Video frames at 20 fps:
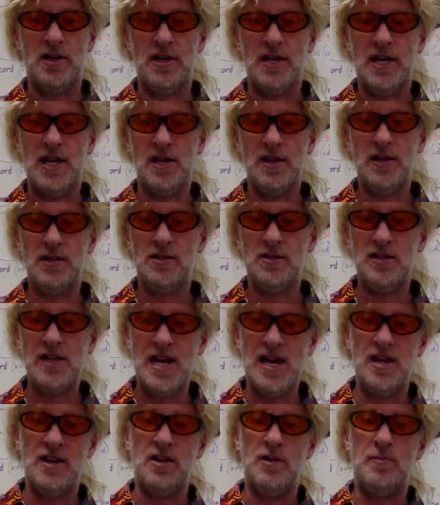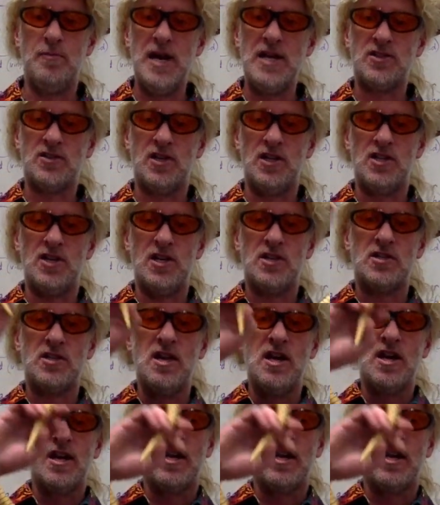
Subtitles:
And how do they do that? They're basically just